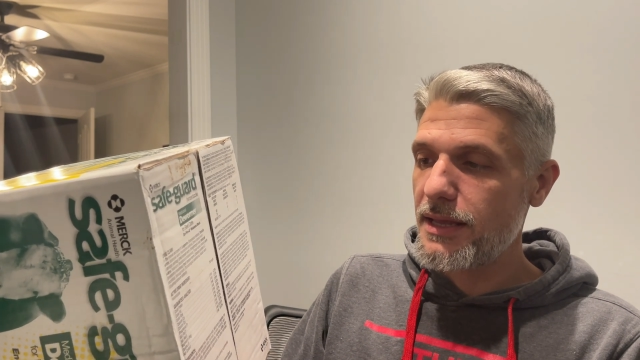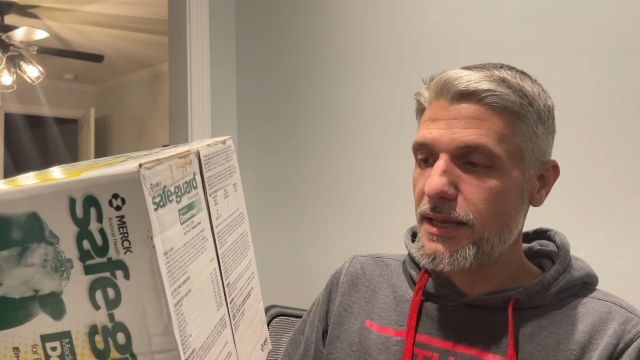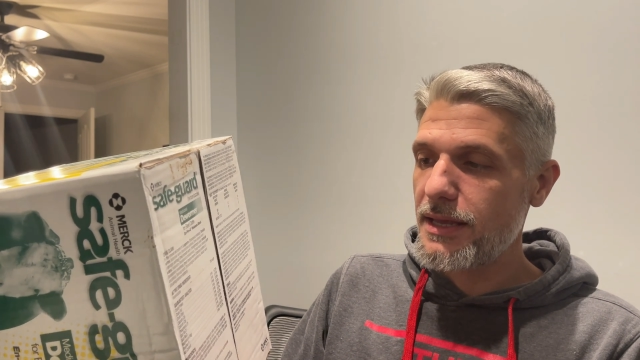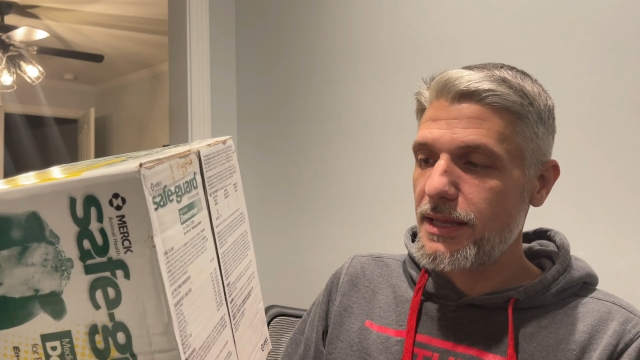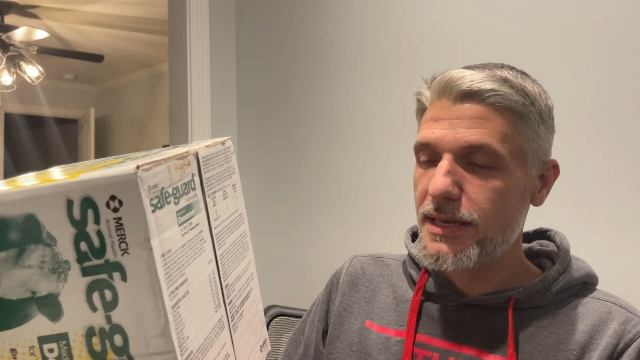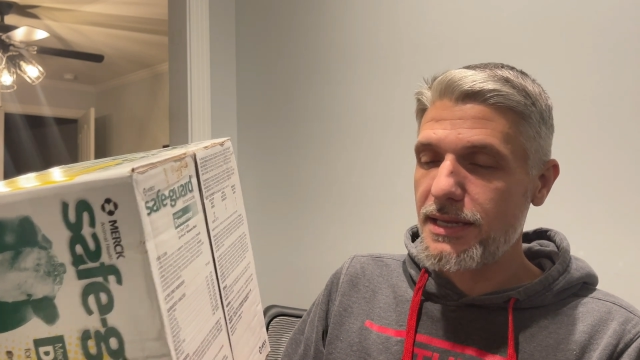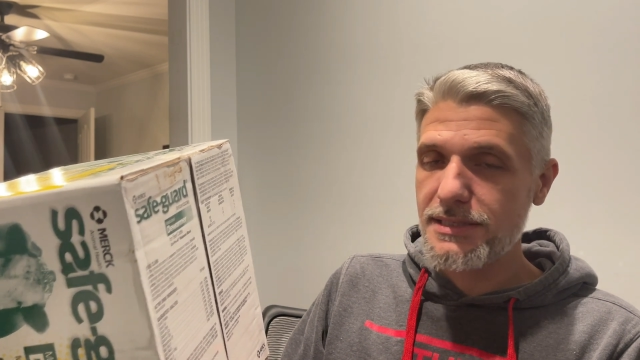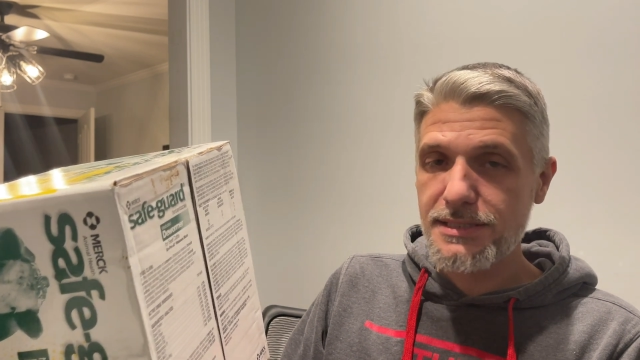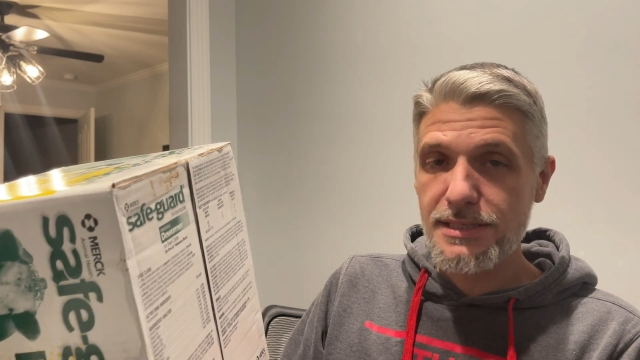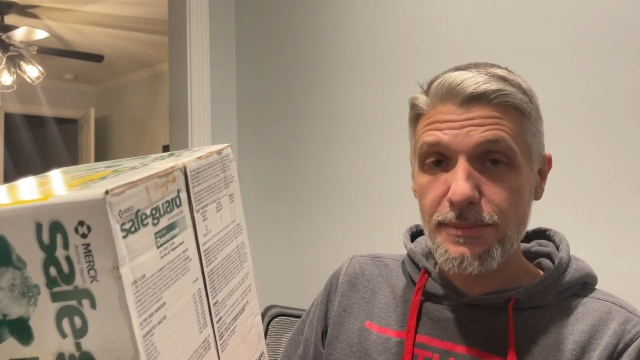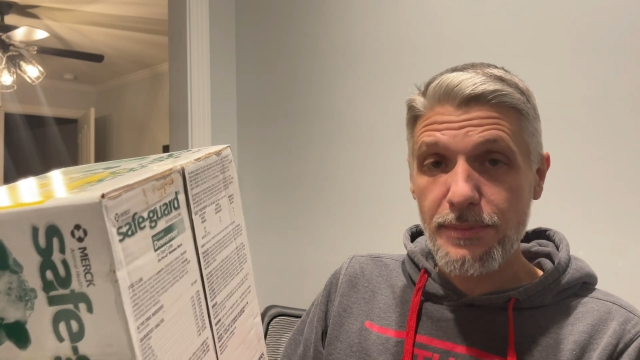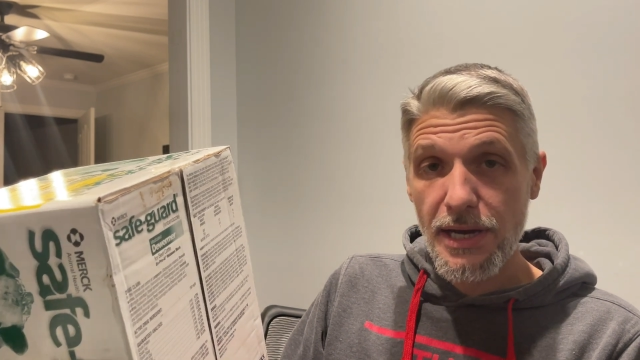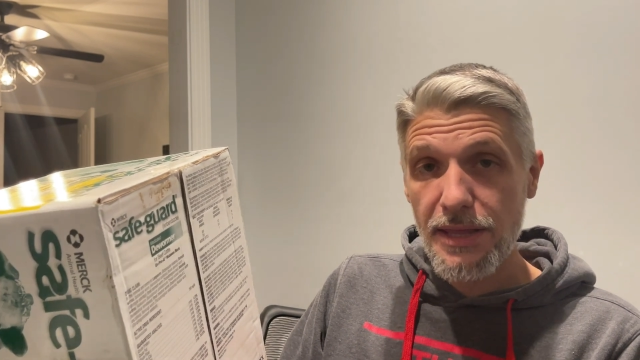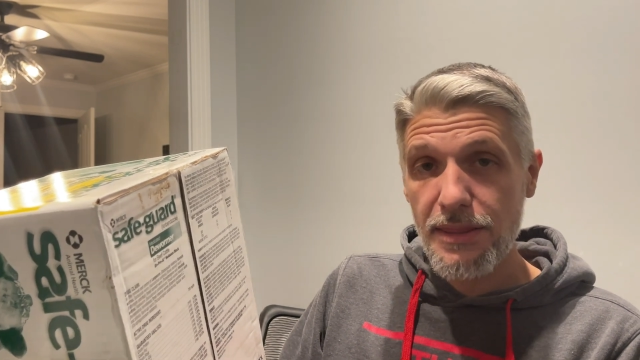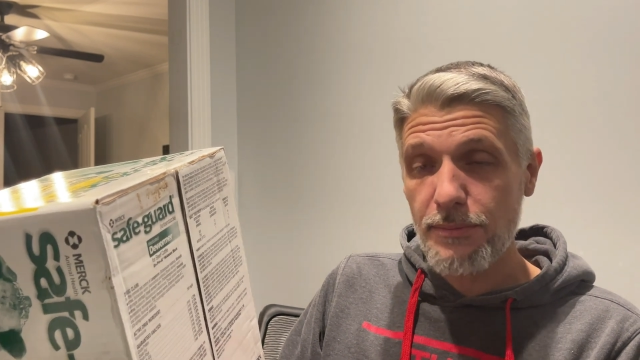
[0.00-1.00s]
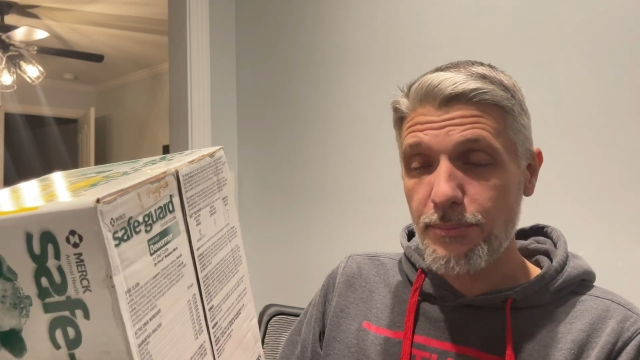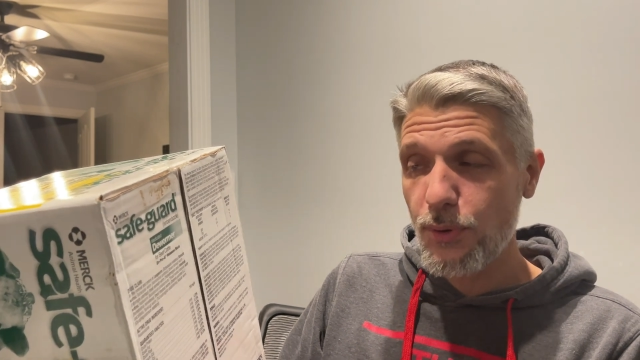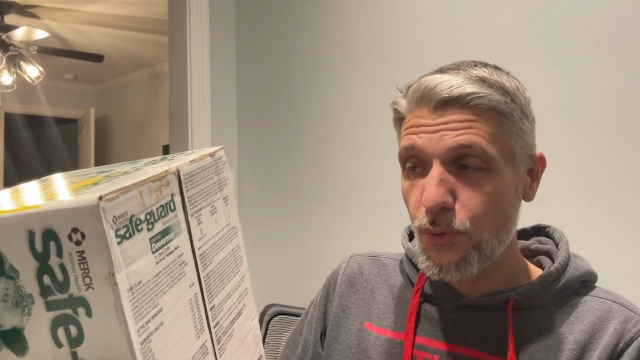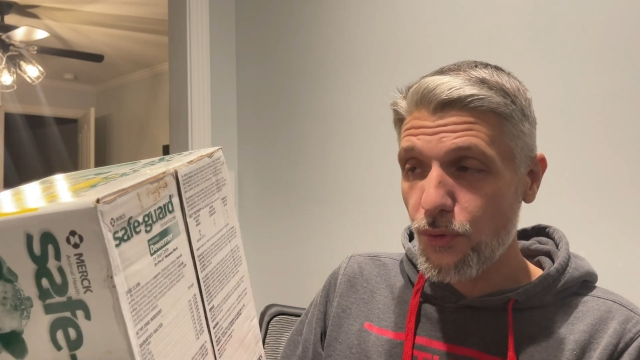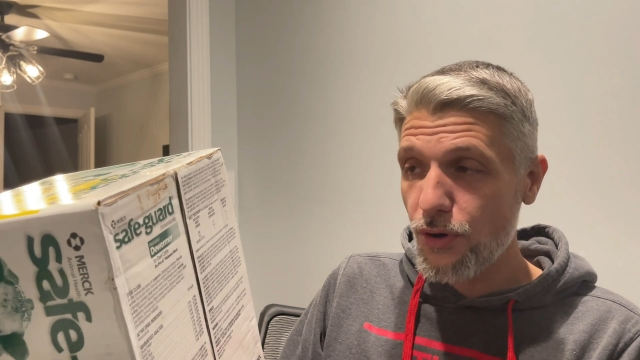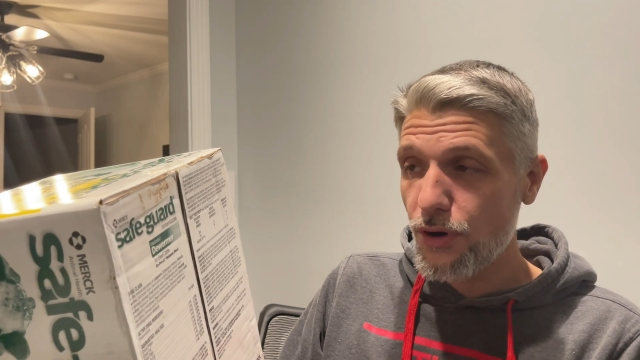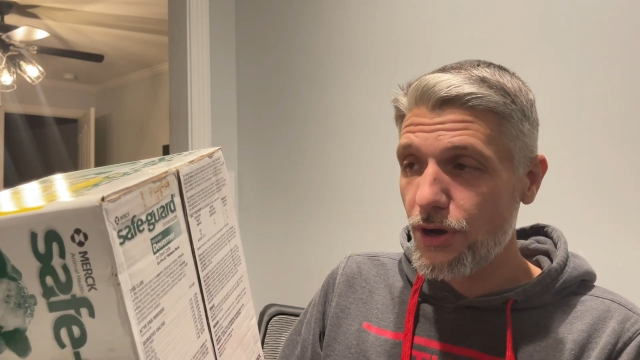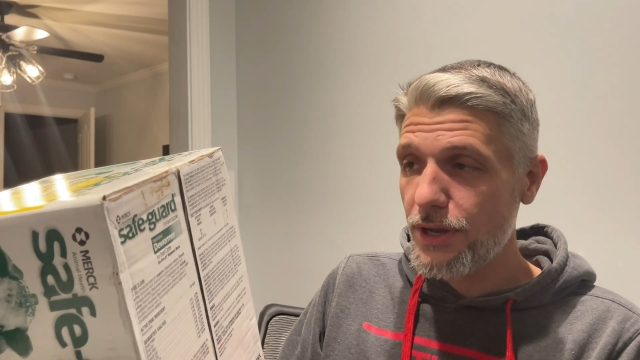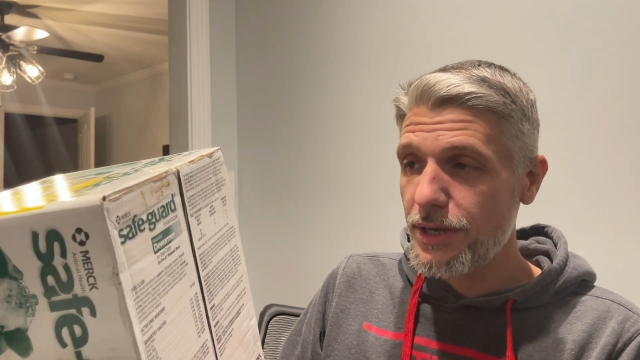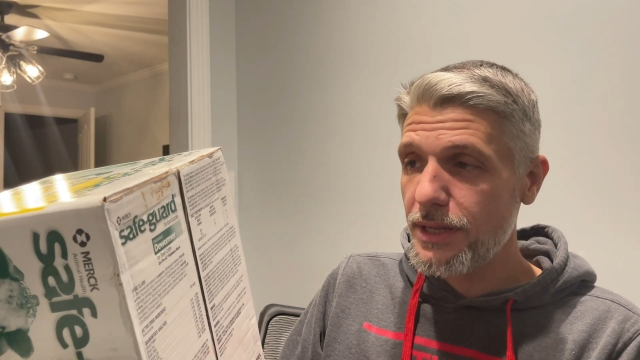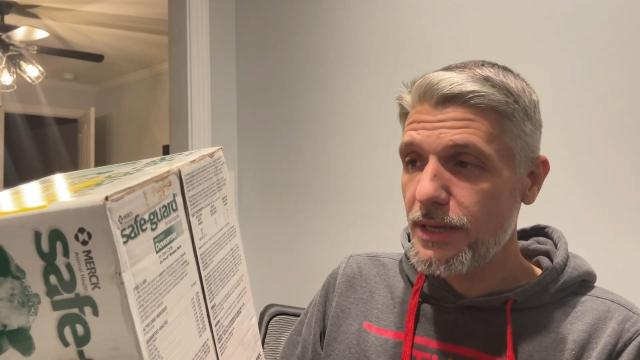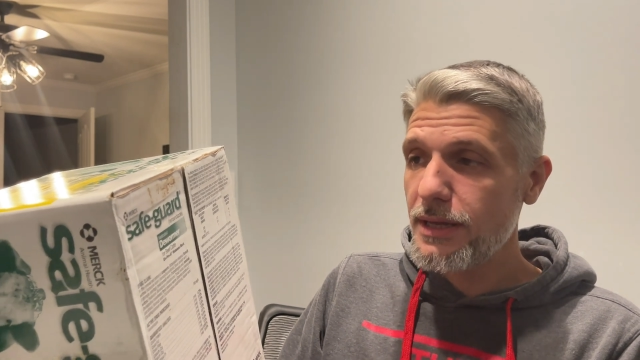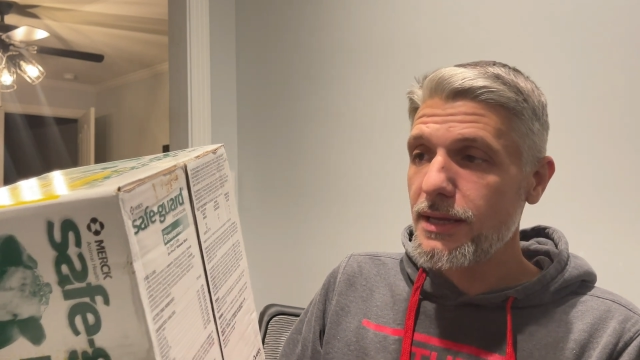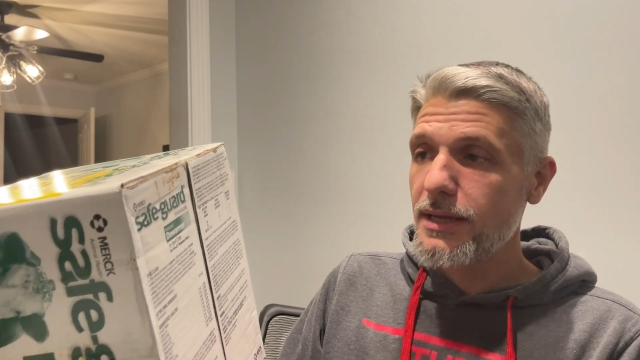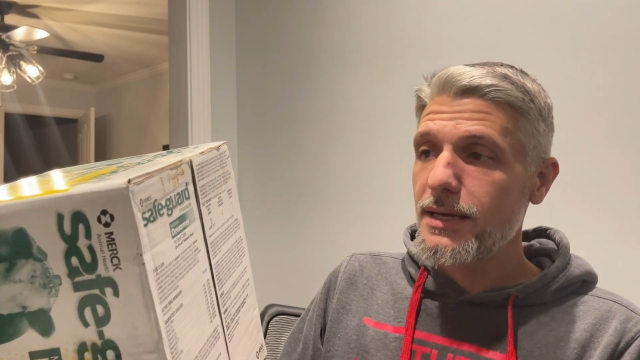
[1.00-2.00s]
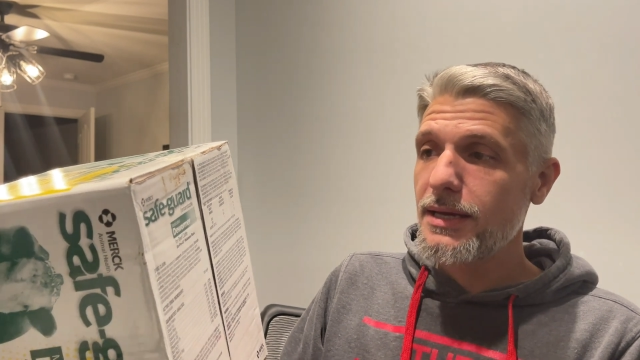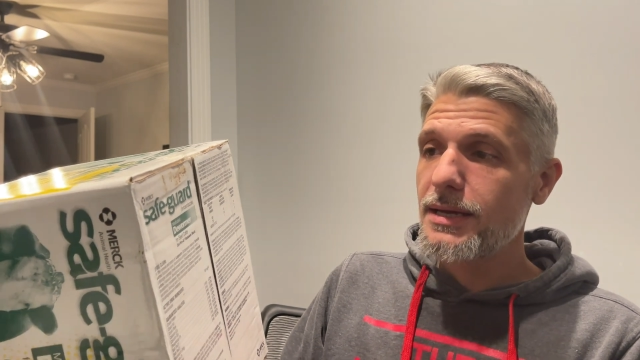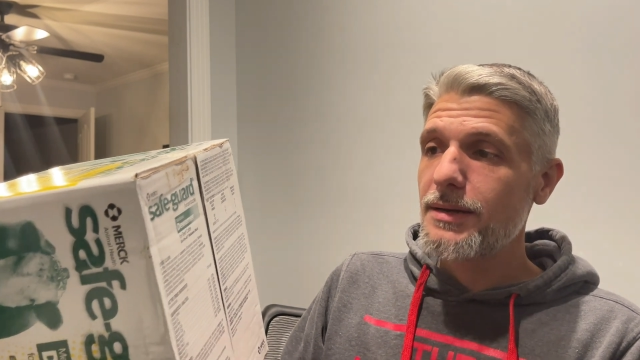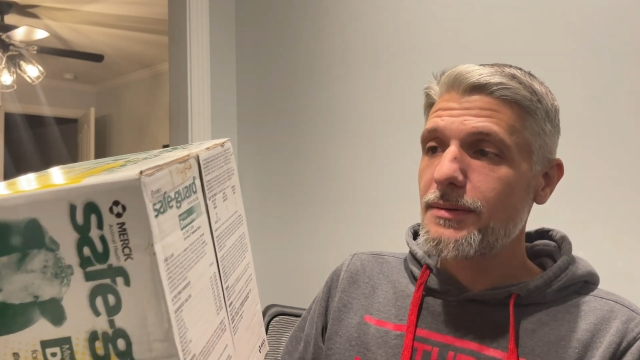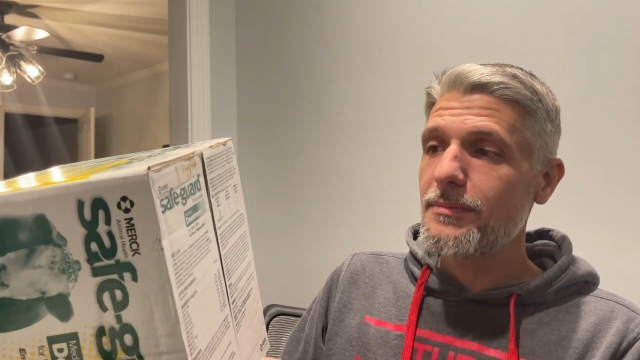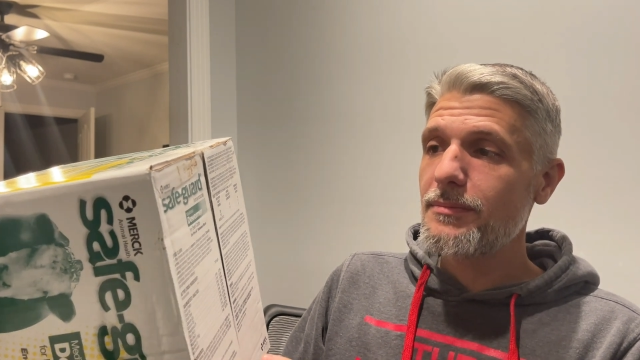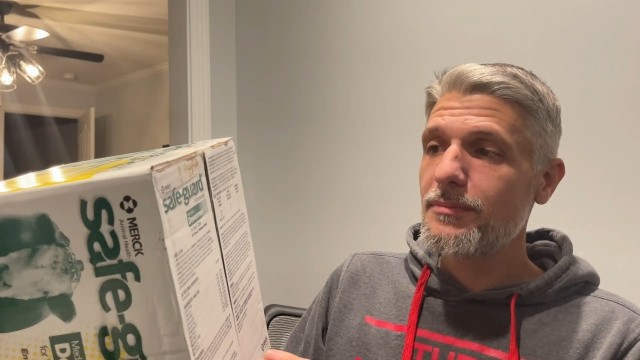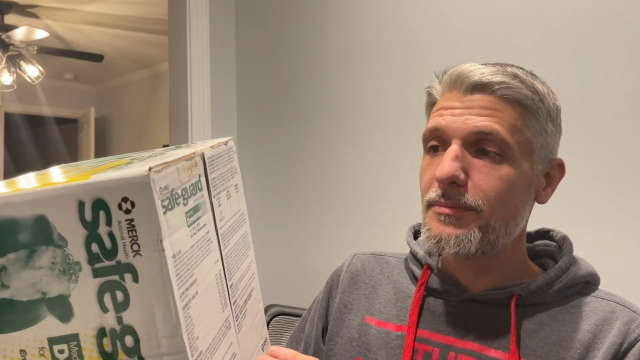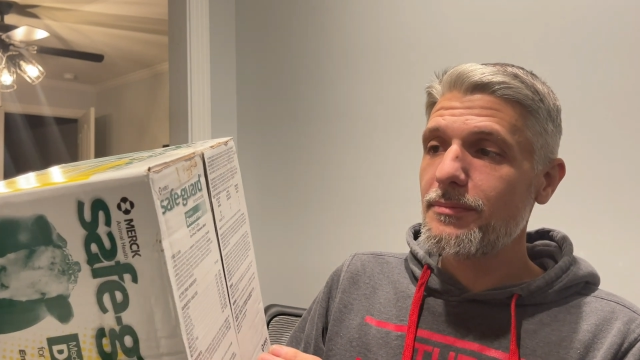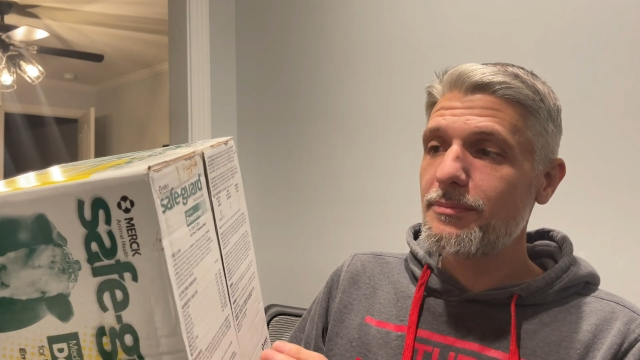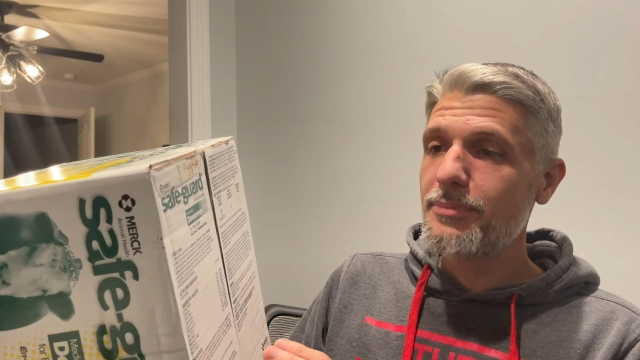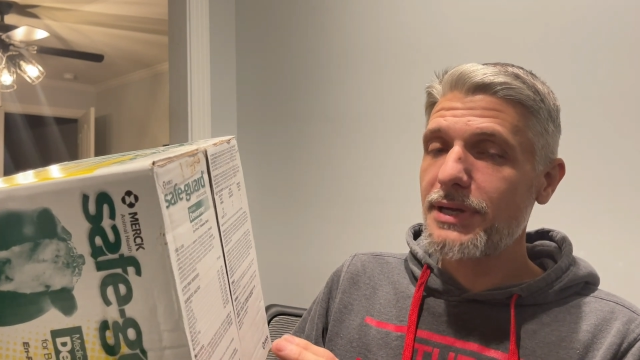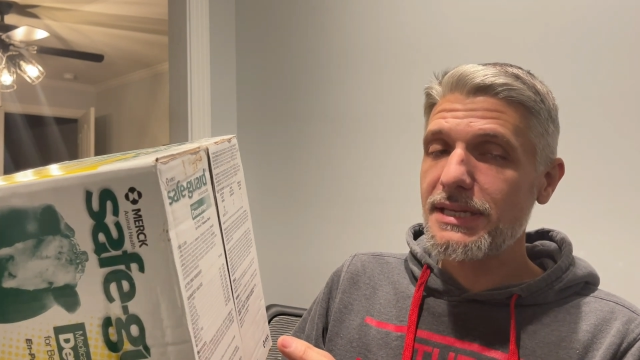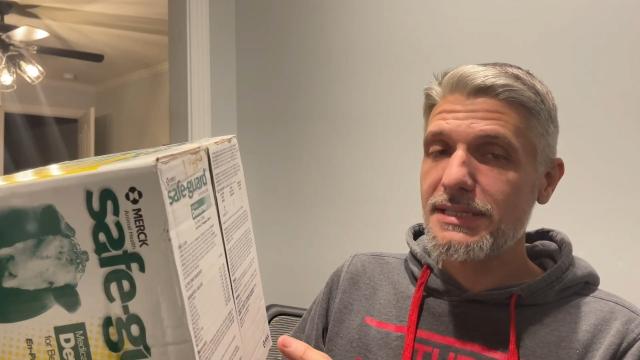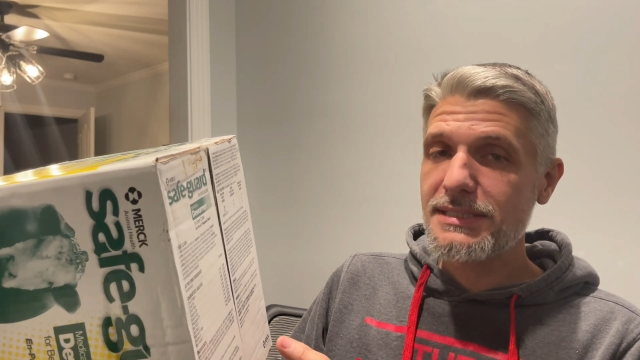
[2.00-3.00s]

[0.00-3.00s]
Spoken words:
it is to buy the pour-on, but it